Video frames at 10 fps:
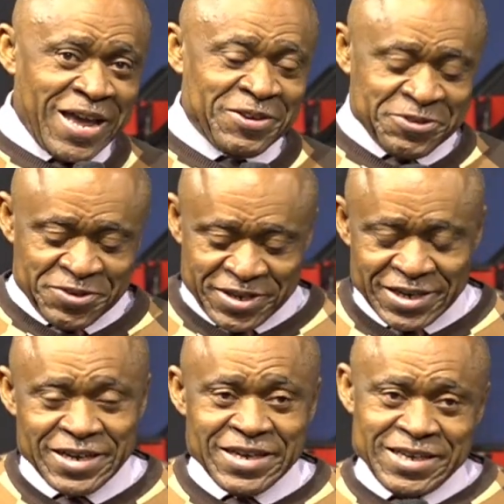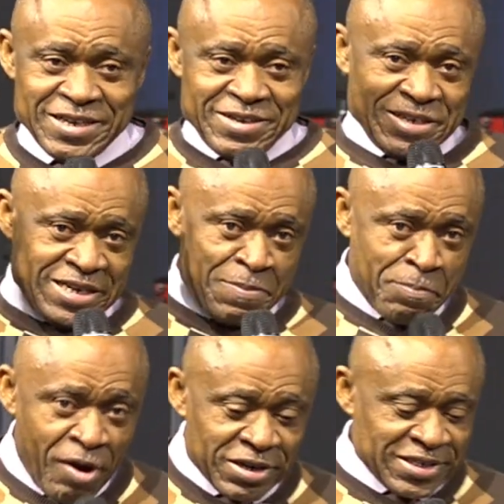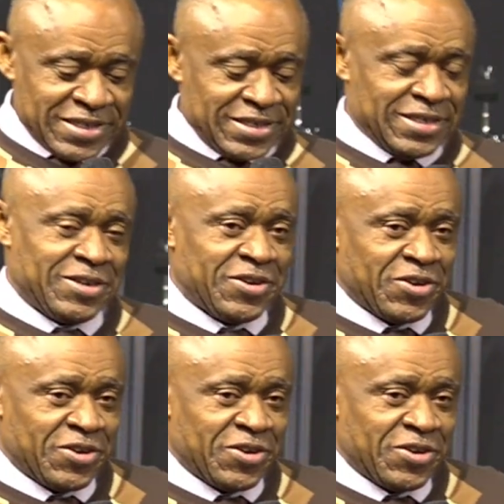you the box